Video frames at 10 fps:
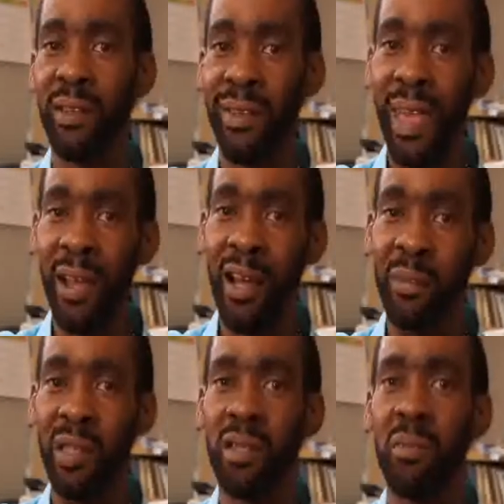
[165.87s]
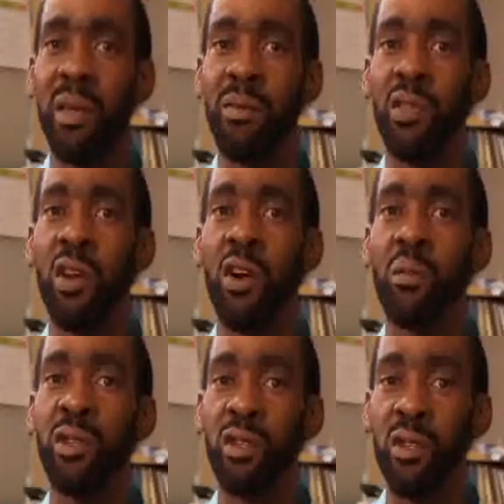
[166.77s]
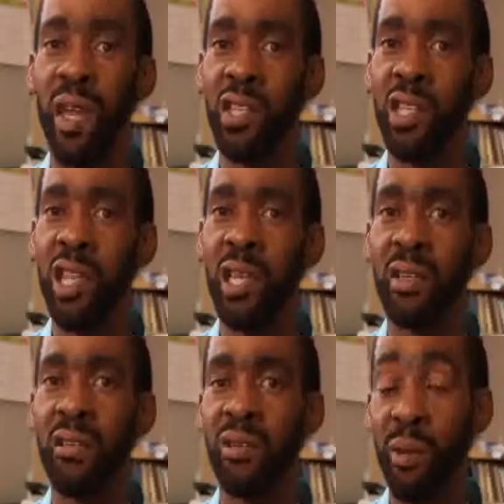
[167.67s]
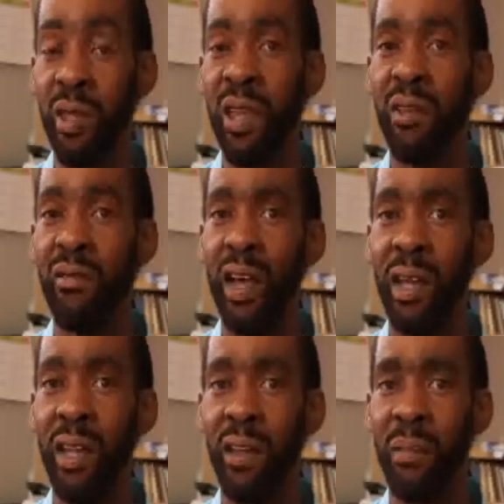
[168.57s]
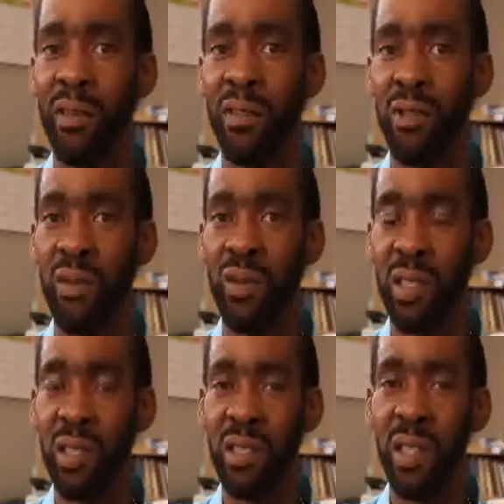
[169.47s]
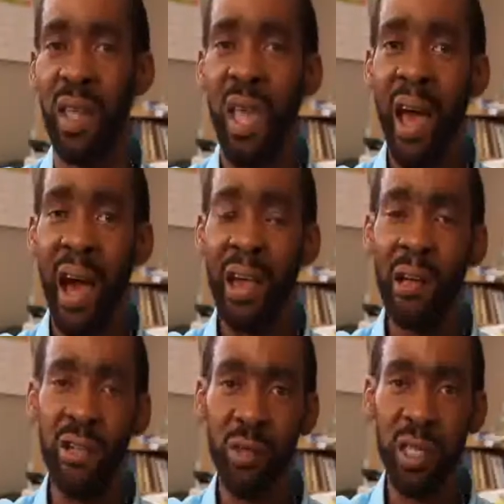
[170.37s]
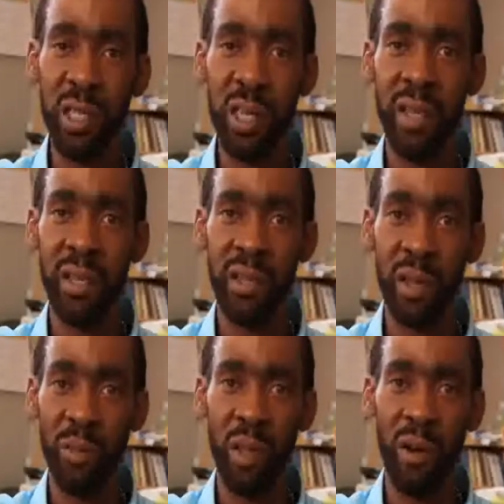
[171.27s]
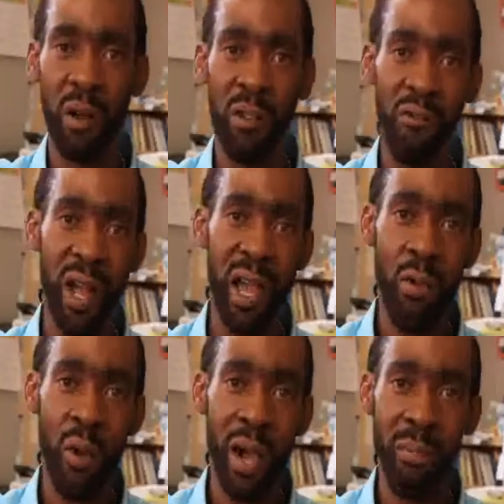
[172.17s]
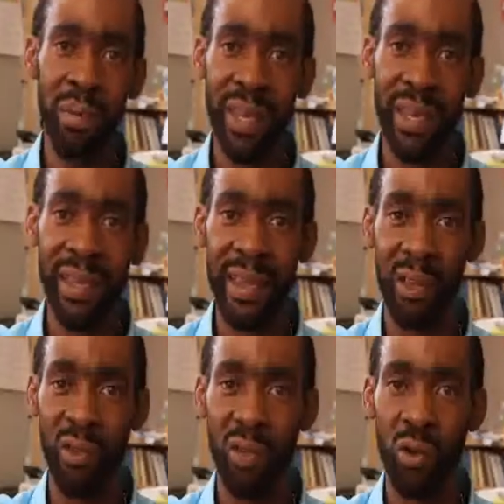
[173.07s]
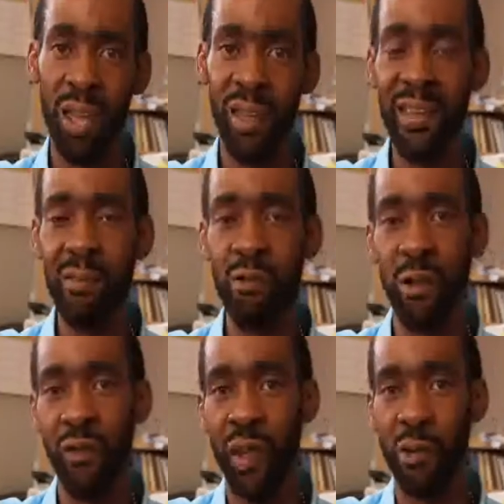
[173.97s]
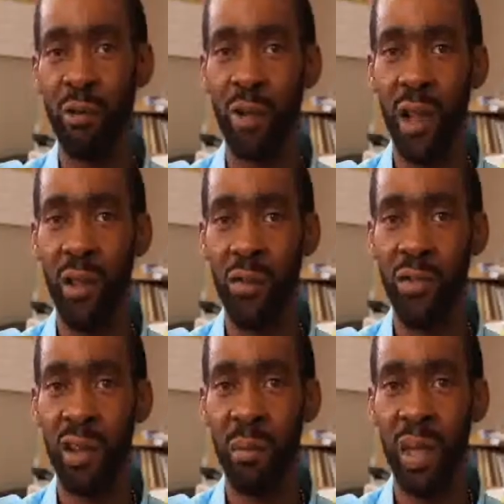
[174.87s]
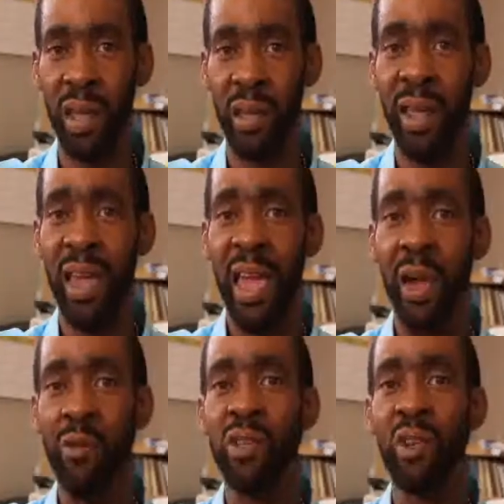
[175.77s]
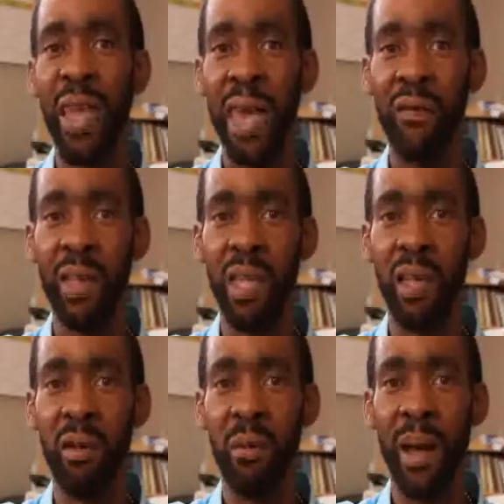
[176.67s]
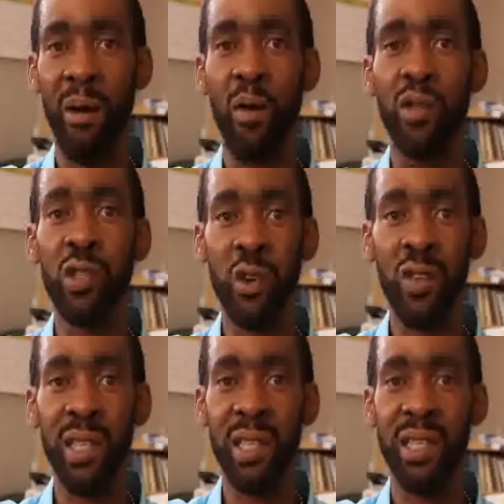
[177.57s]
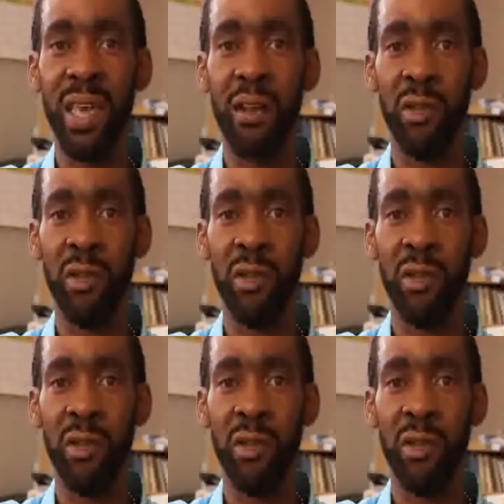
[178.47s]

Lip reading: that comes into people's home to do educating where they can find out about services. I also sit in something called the Ryan White Planning Council, and that's where the federal dollars come in, and we sort of advocate about services that are